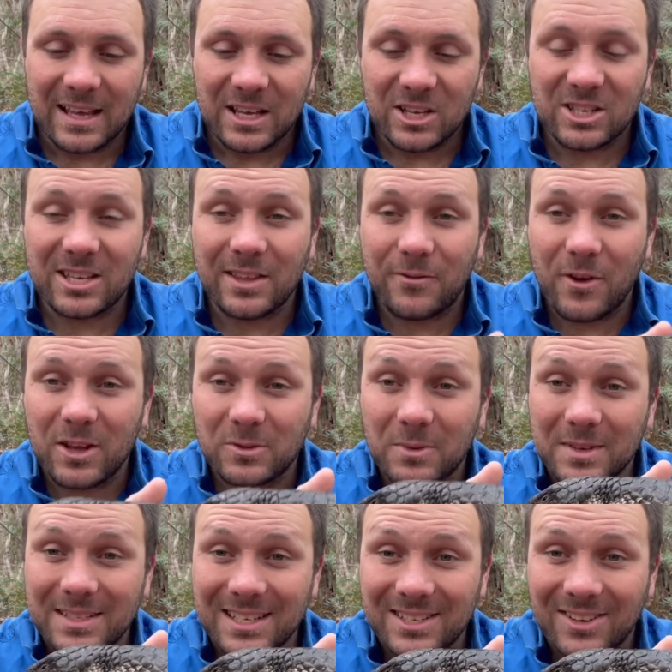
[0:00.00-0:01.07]
You see, the first one
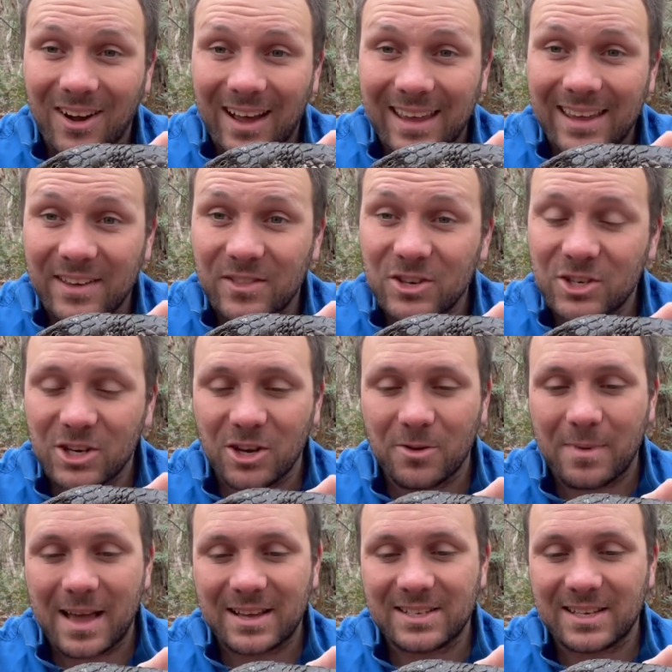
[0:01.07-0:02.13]
is this guy here, the
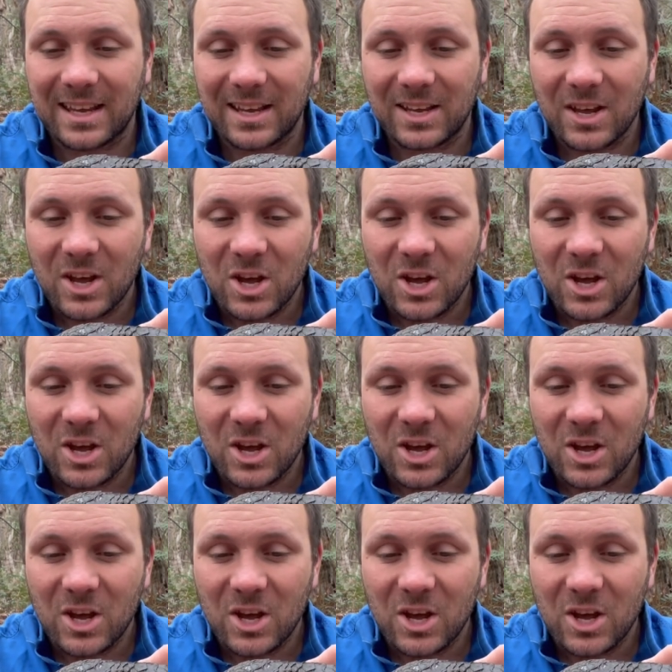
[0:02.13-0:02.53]
shingleback skink,